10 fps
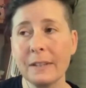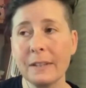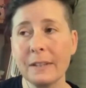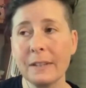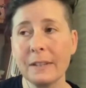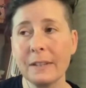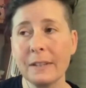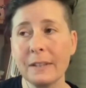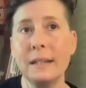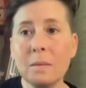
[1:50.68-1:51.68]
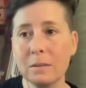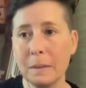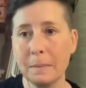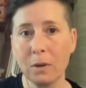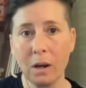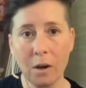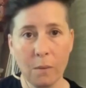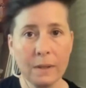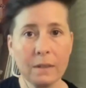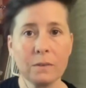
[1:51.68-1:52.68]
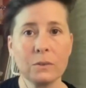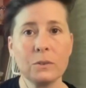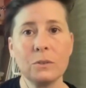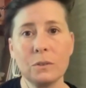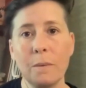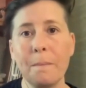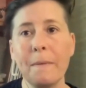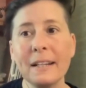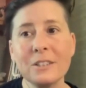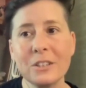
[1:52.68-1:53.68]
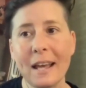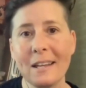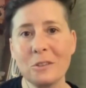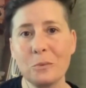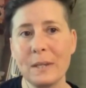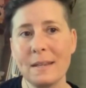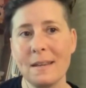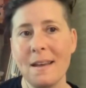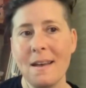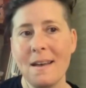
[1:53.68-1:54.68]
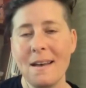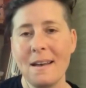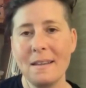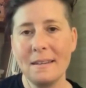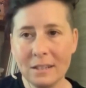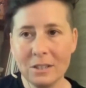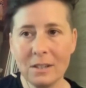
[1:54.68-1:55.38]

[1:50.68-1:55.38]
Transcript: In our history and in our lives we need, because people are going through so much as we